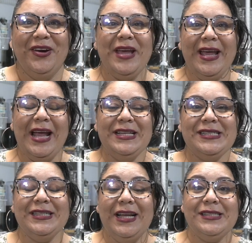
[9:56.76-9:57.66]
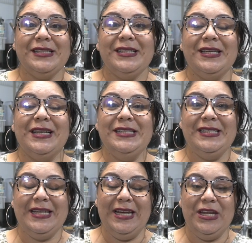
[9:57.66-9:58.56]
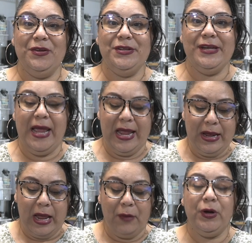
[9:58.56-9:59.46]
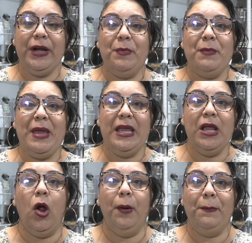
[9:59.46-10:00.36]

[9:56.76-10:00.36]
Okay guys, let's continue today, and we're going to be making our